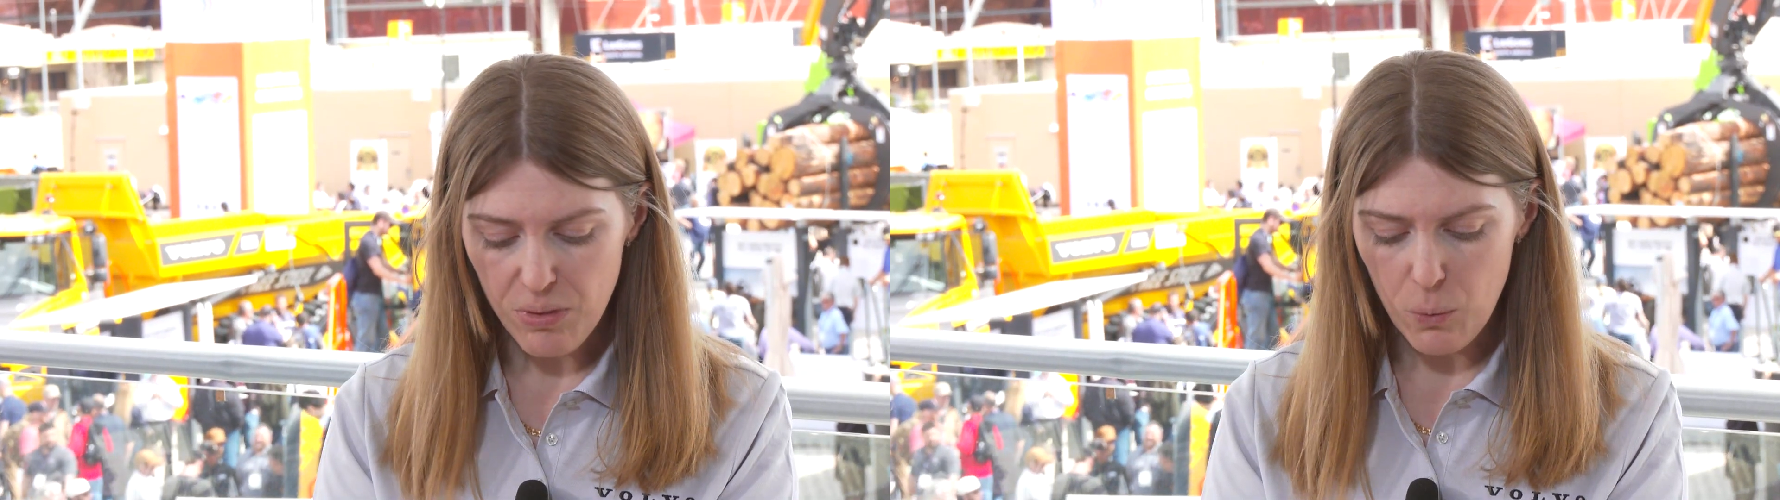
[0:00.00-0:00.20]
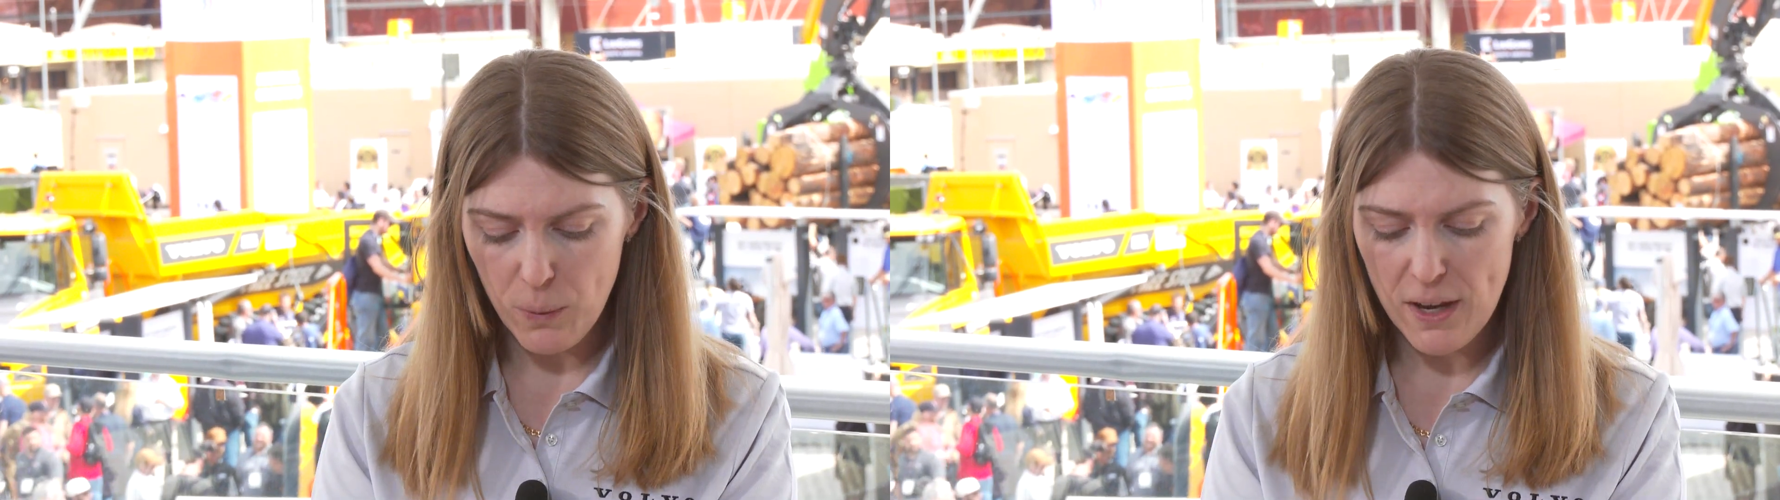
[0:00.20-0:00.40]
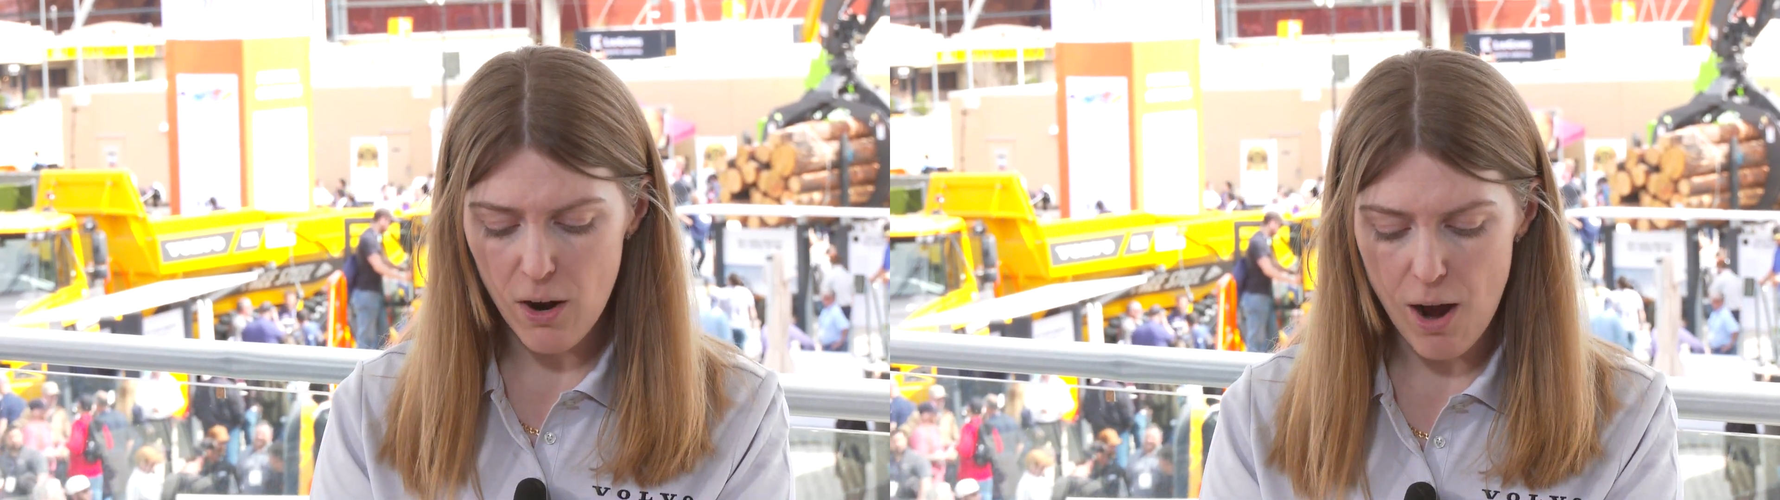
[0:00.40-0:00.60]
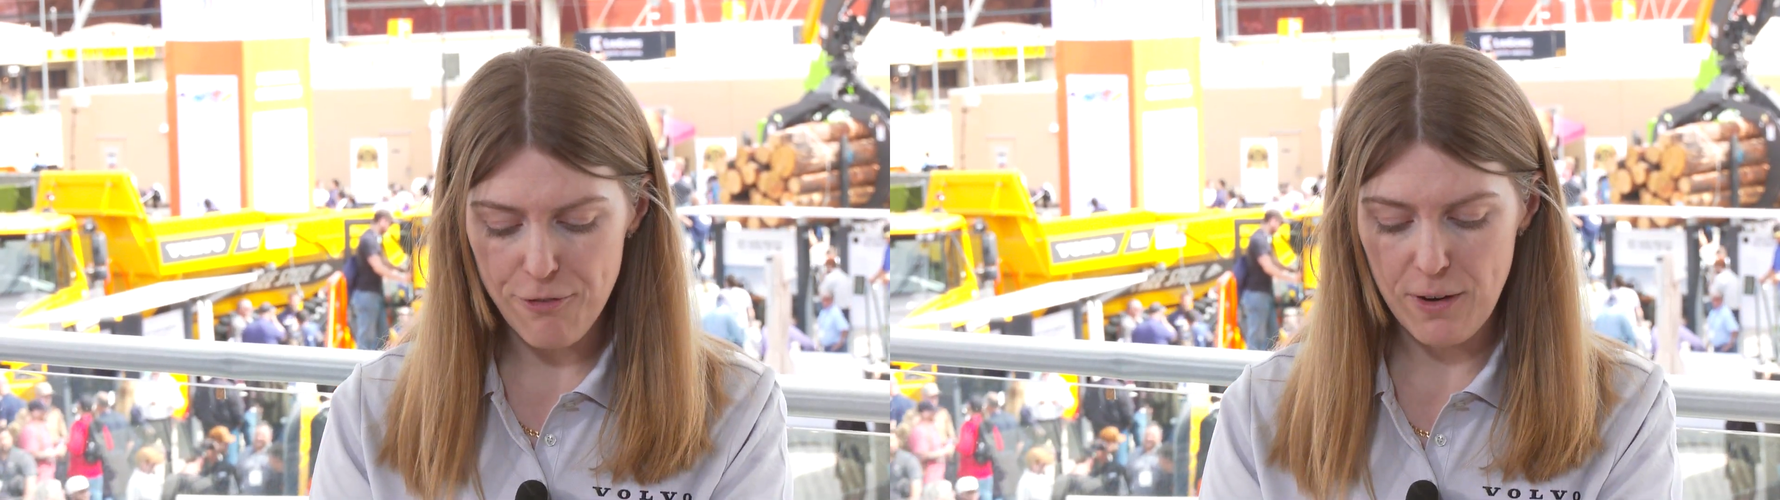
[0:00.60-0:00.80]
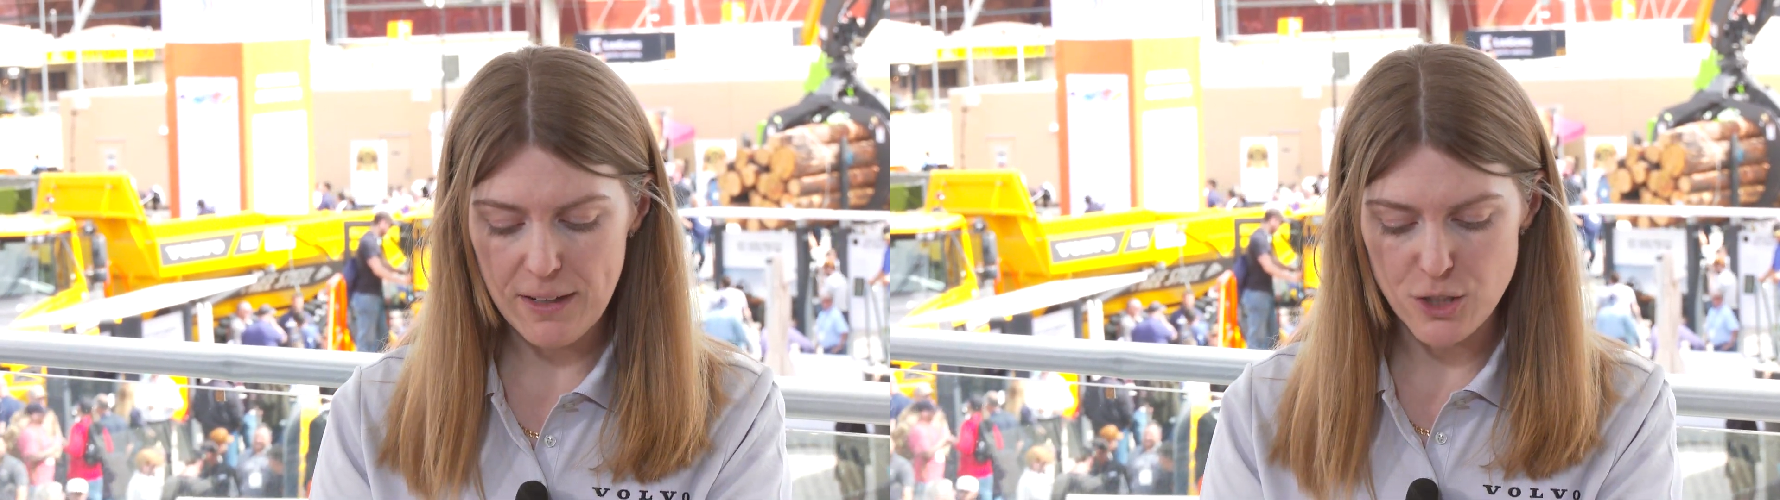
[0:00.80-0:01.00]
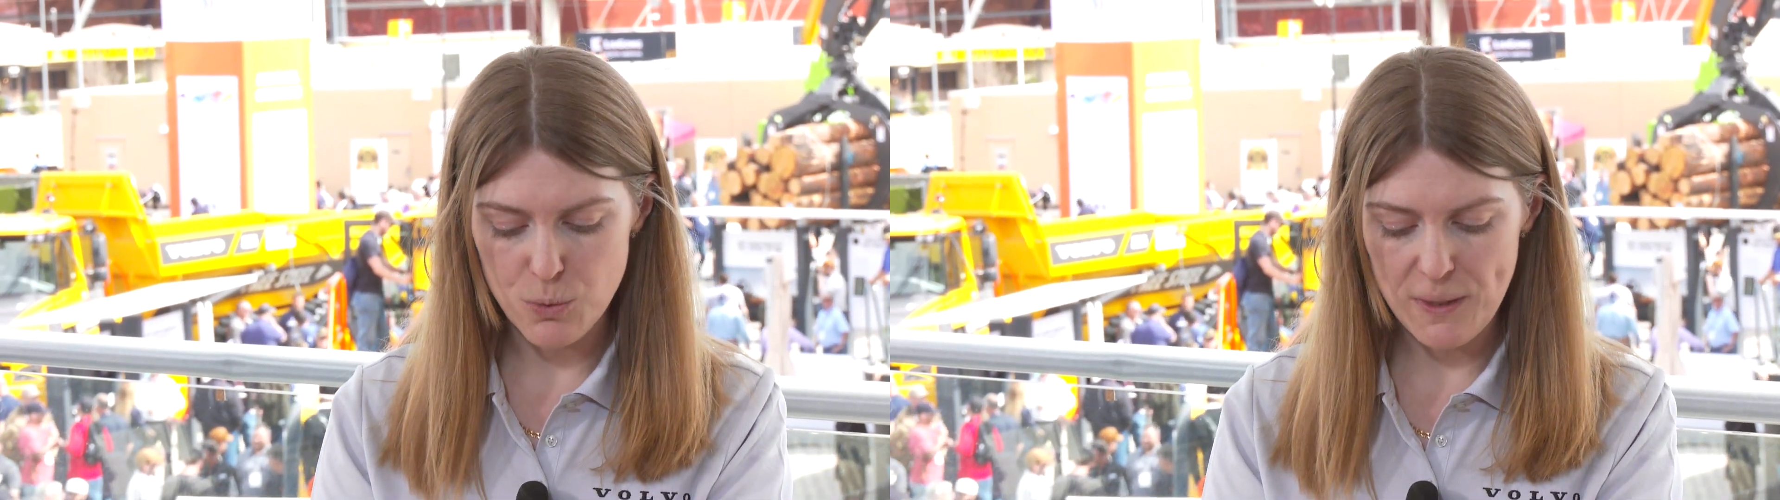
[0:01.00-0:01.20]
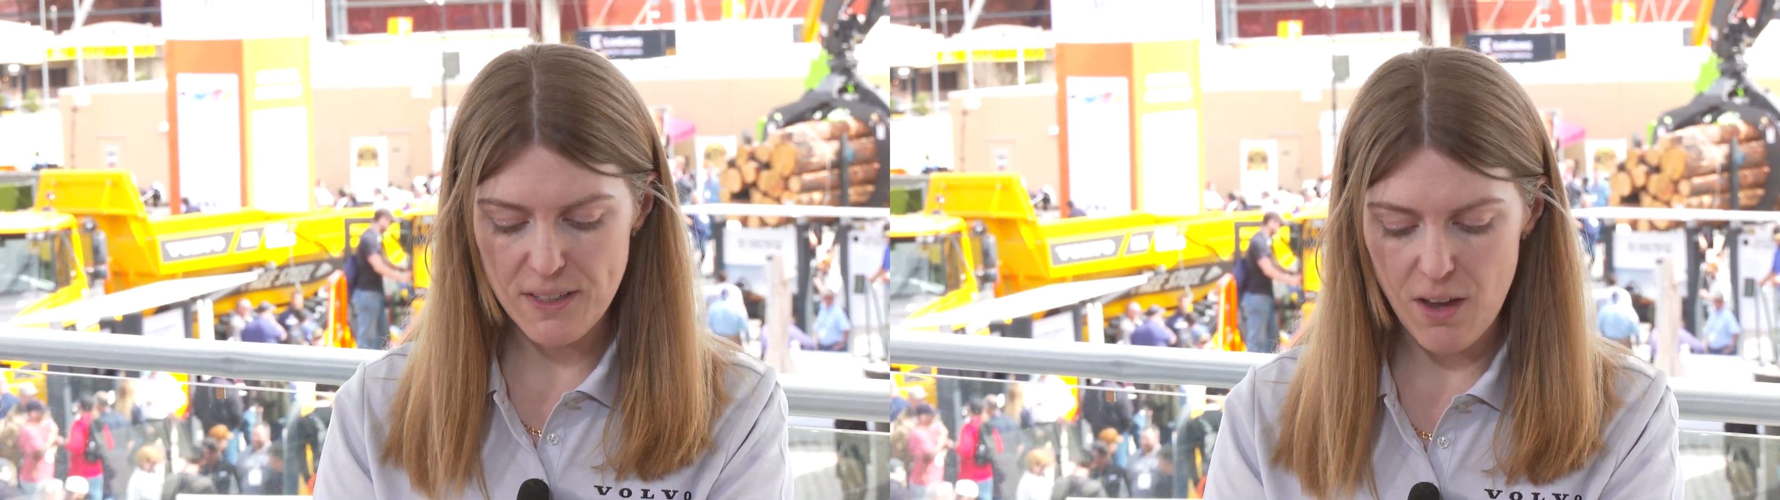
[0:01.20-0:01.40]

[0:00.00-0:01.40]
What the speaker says: we are offering a suite